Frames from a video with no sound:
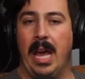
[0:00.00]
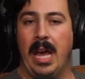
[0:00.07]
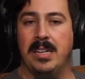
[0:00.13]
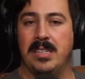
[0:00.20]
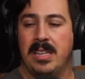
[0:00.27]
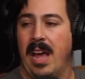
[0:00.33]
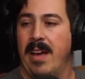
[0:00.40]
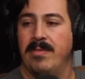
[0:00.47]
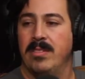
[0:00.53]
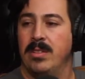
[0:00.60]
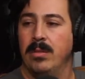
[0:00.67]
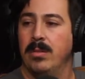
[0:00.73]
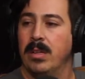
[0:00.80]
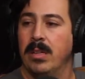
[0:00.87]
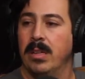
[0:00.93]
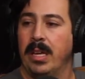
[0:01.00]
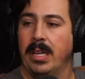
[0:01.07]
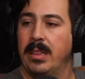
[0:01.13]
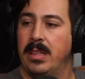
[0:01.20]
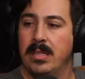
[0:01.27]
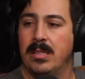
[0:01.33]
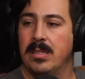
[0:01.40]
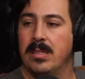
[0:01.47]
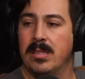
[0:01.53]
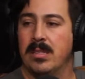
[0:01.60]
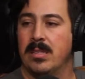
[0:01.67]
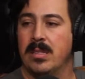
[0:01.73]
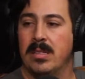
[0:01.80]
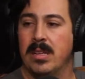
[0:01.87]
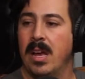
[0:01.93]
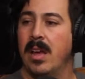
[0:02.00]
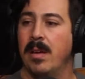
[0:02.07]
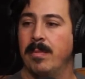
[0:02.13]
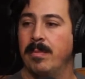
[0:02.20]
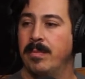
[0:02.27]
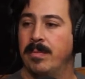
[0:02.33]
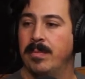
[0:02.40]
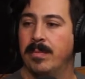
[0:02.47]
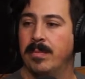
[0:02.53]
like I just have to do it. Like this is just the time.